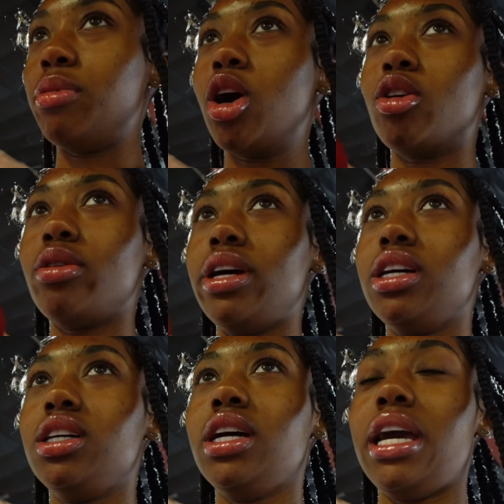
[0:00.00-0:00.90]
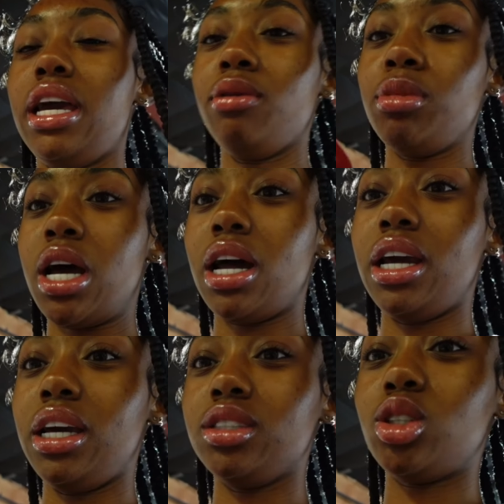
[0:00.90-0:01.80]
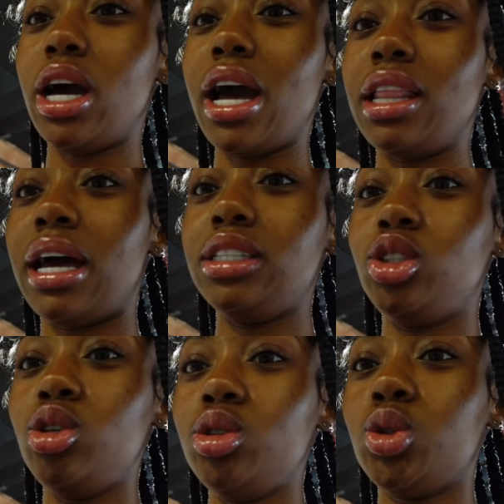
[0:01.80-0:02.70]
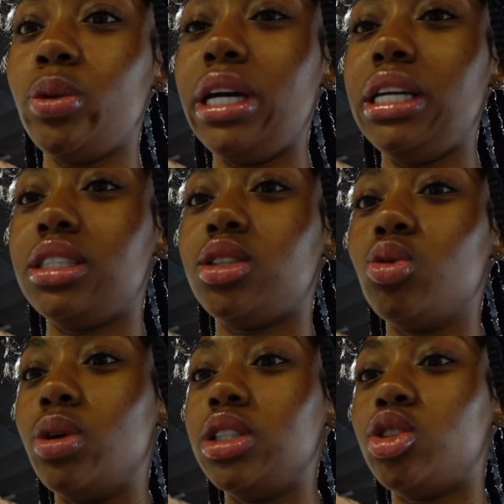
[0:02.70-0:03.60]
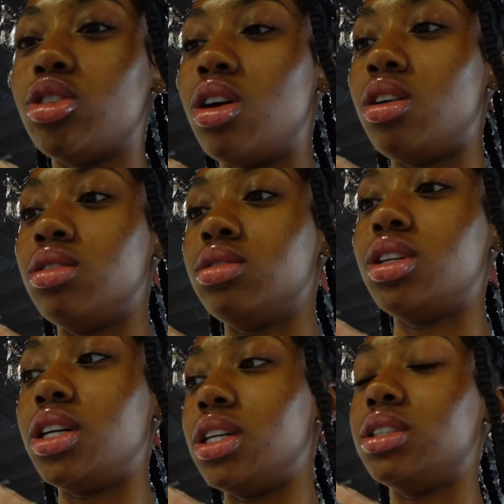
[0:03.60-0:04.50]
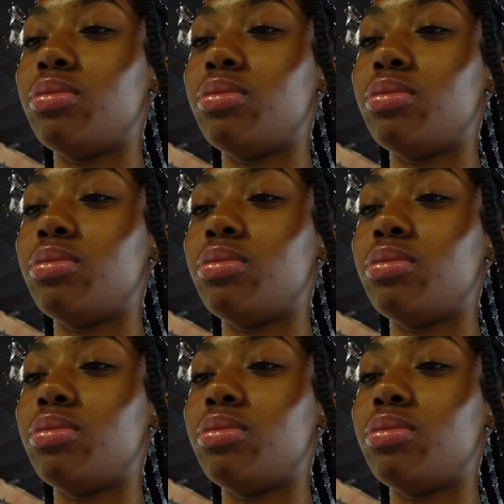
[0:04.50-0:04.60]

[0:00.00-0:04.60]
margarita and hypnotic. So I got like two sweets, one strong, cause